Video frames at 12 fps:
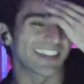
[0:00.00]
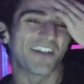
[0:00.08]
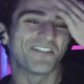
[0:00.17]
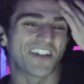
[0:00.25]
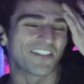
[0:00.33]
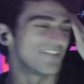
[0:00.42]
I
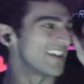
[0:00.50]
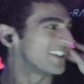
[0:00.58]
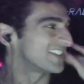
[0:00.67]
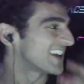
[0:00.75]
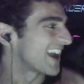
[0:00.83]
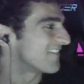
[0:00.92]
hope you have an
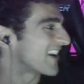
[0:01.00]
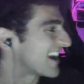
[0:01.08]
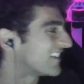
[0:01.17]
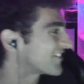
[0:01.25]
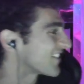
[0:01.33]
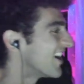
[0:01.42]
amazing night, my
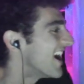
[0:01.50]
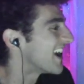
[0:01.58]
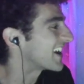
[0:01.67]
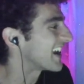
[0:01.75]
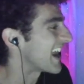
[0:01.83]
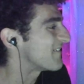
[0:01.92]
angel.
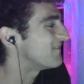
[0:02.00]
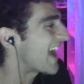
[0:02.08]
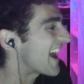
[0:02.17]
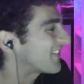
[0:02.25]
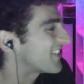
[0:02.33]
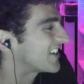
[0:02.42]
Good night,
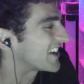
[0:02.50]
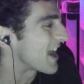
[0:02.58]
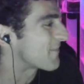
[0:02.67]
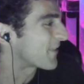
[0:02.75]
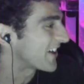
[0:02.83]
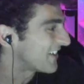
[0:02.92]
Matthew. Good
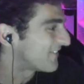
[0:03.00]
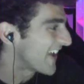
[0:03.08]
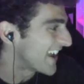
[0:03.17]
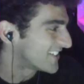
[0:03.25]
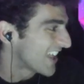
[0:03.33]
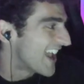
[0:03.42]
night, Pretty
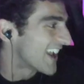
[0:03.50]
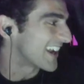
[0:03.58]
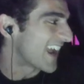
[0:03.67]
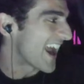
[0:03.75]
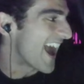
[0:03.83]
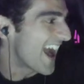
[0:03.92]
Face. Good
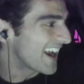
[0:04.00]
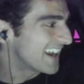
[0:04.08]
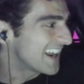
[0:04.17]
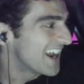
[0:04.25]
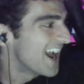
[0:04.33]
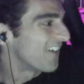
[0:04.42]
night,
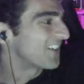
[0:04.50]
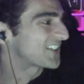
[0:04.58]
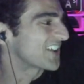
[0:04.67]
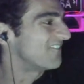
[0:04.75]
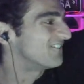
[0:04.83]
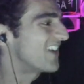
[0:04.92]
Heidi. What's
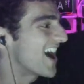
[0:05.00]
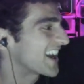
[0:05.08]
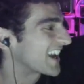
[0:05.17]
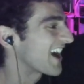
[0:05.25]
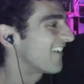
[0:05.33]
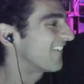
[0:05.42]
up, Monica?